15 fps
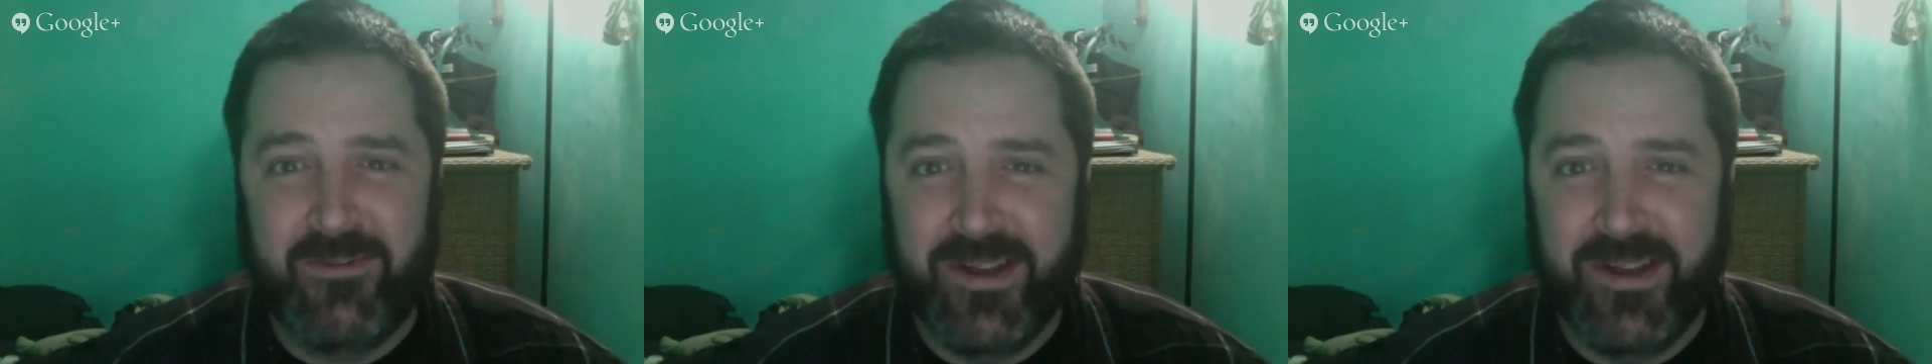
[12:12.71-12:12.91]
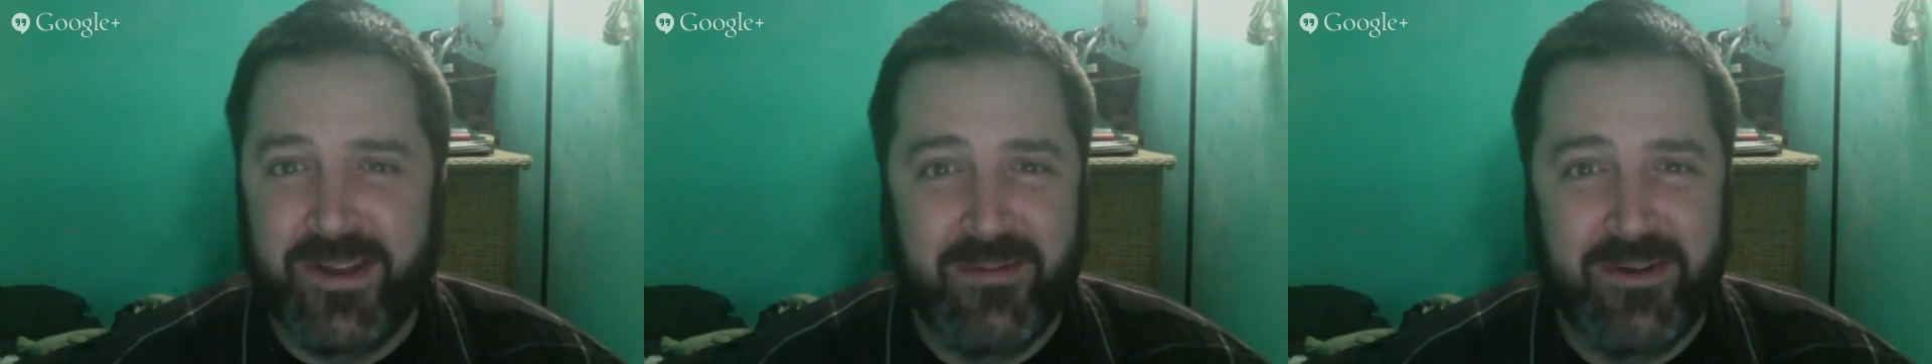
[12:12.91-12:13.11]

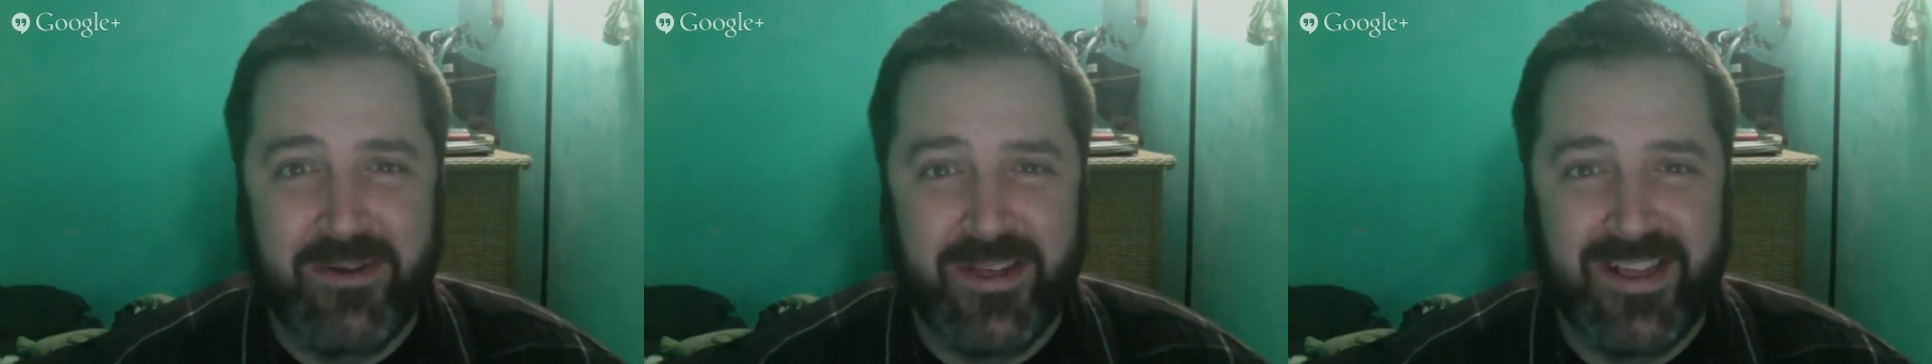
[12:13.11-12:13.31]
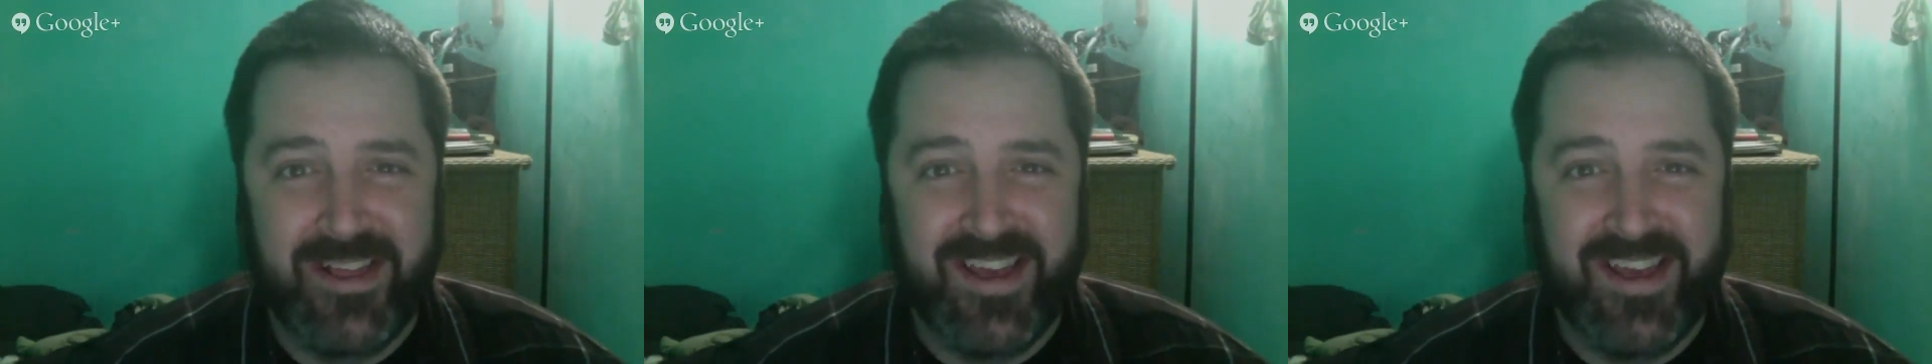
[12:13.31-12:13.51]
neighbor
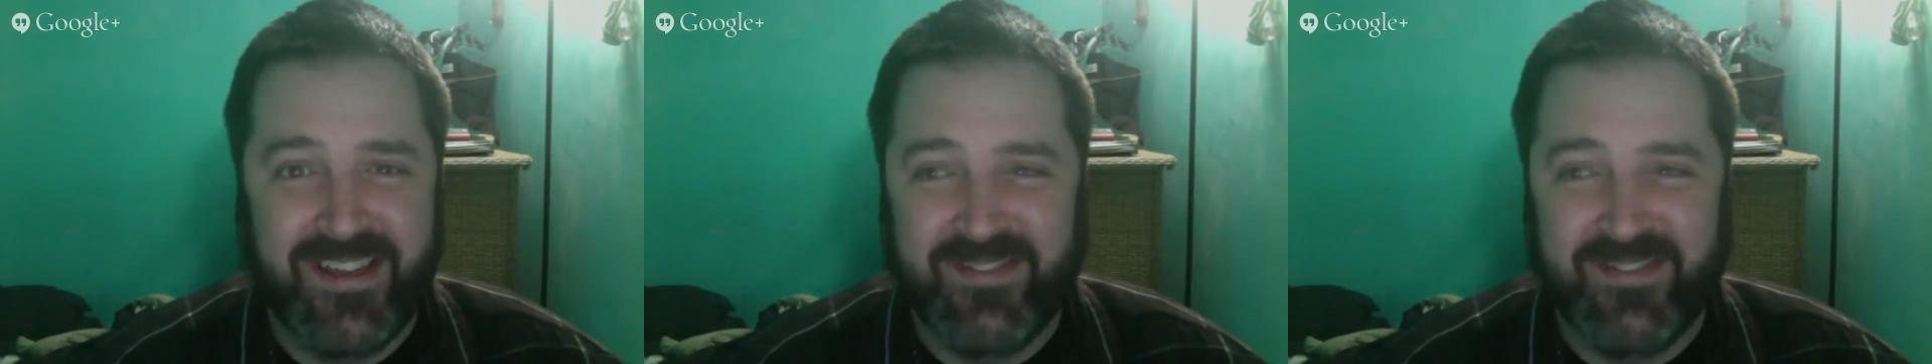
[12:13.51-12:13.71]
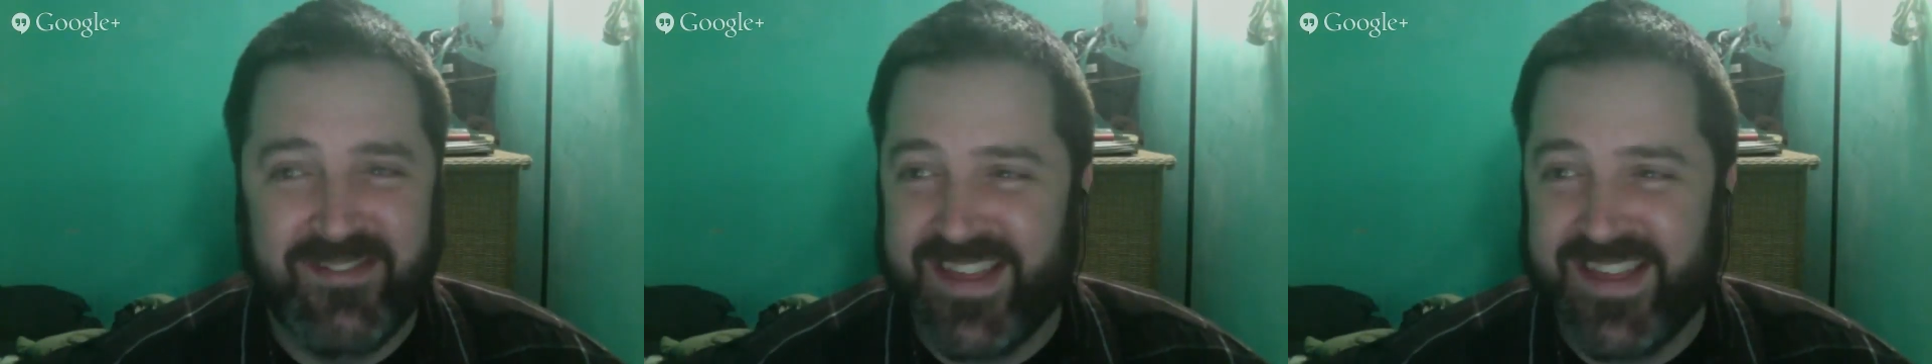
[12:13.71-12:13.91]
is like, if
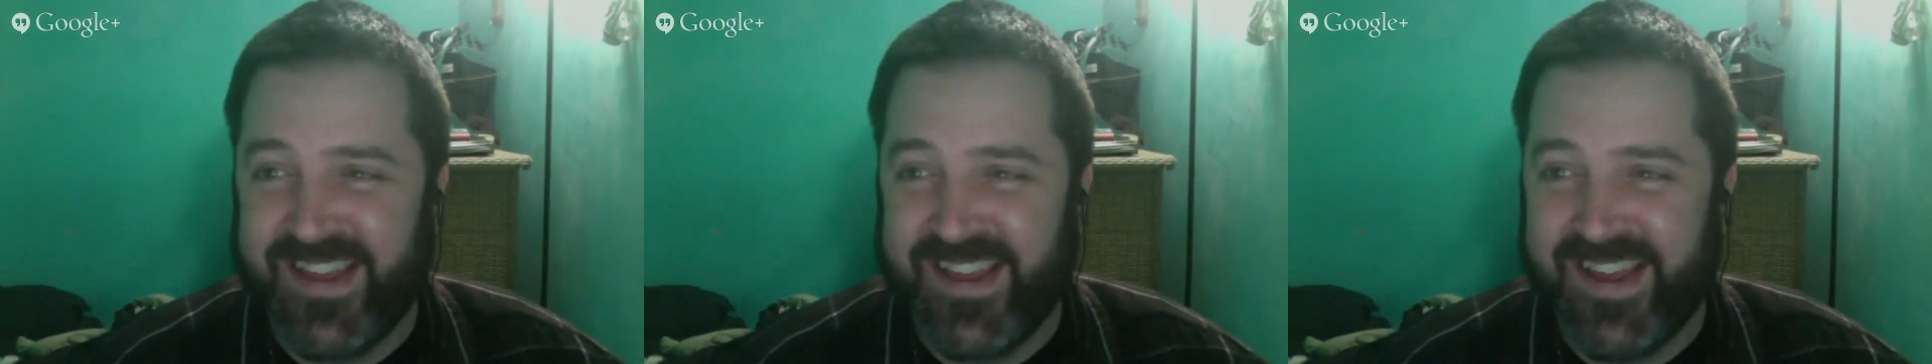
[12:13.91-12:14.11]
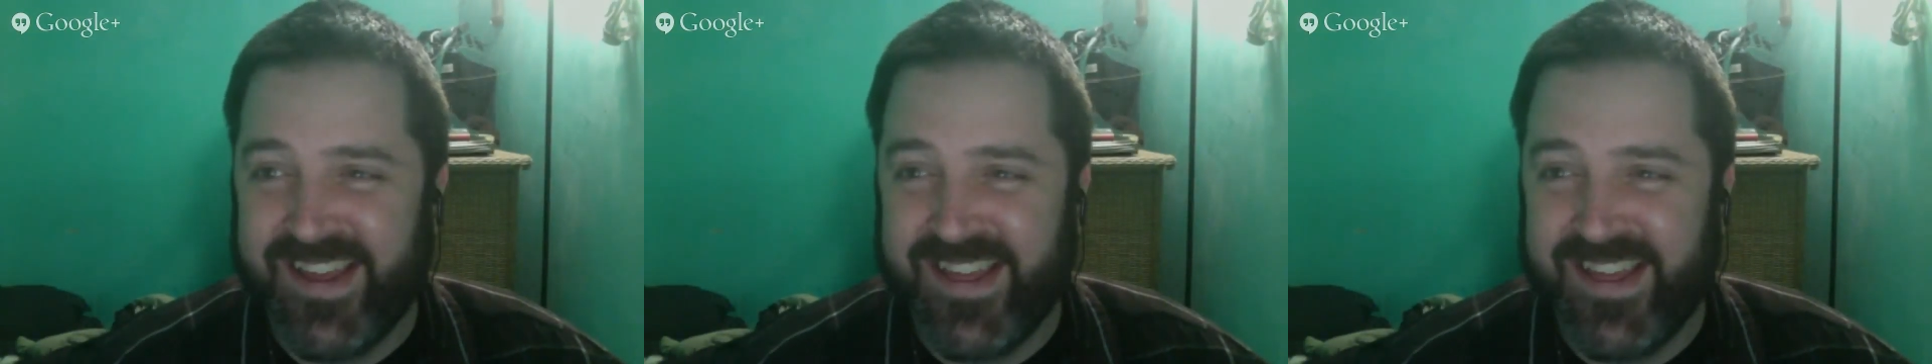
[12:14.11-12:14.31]
that's the
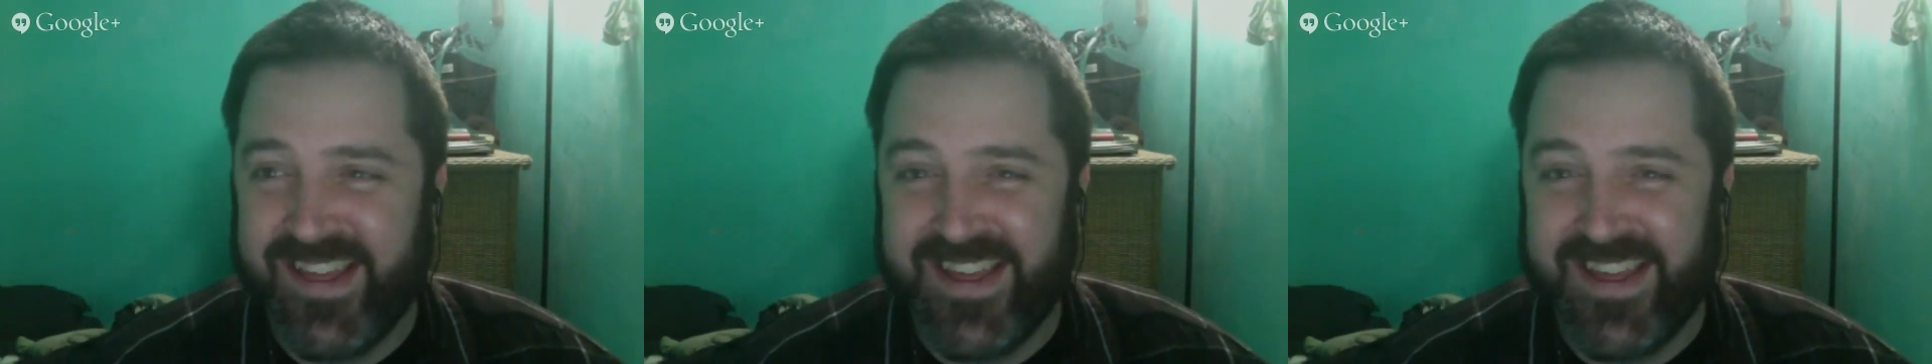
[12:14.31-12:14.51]
case.